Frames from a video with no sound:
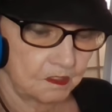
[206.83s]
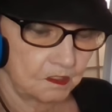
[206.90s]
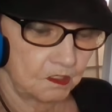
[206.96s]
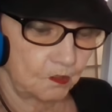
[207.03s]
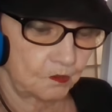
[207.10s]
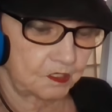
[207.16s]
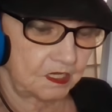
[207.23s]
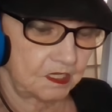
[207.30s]

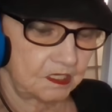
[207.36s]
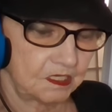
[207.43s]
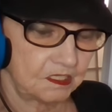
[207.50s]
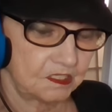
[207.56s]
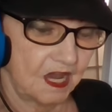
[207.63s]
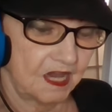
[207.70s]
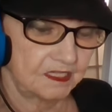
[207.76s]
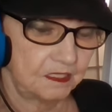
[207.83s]

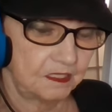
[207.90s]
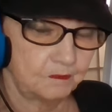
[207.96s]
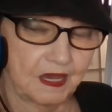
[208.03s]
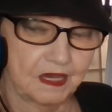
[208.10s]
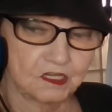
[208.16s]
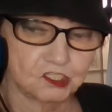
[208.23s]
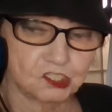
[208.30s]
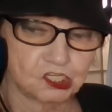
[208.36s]
located 90
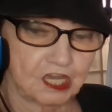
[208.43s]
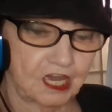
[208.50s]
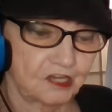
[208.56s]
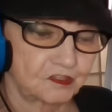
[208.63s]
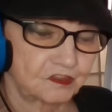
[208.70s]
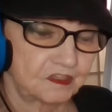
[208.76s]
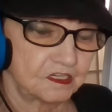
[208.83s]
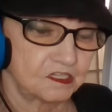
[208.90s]
miles
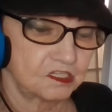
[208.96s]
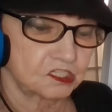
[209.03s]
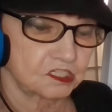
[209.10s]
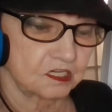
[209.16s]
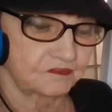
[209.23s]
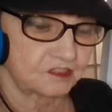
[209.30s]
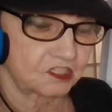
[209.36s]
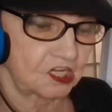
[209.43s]

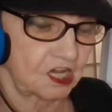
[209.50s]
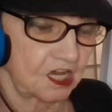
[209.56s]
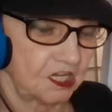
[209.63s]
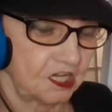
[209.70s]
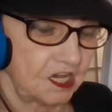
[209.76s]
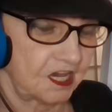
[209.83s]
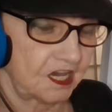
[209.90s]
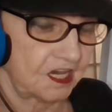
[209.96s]
southeast of
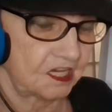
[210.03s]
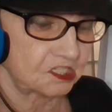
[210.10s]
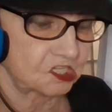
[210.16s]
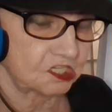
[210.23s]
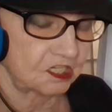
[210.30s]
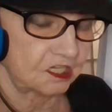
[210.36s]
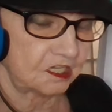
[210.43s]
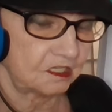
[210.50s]

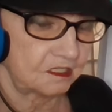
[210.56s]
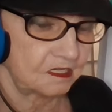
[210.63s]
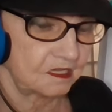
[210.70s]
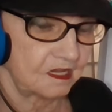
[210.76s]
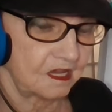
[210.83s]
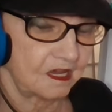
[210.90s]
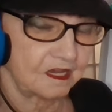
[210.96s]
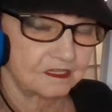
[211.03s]
Tallahassee,
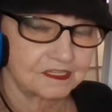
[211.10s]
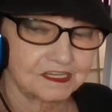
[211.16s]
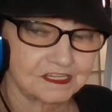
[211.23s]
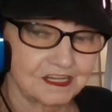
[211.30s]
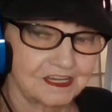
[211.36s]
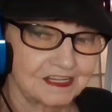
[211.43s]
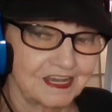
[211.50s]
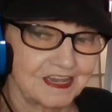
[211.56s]

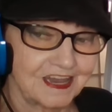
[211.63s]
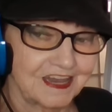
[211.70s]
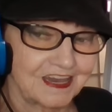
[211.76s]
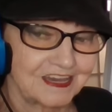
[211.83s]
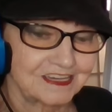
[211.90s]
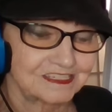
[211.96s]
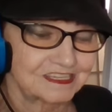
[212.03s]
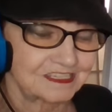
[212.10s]

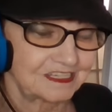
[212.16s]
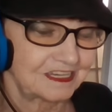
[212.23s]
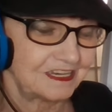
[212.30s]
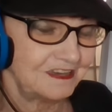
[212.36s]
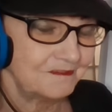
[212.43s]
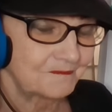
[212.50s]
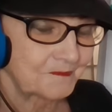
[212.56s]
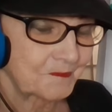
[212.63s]

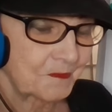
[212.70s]
Tallahassee,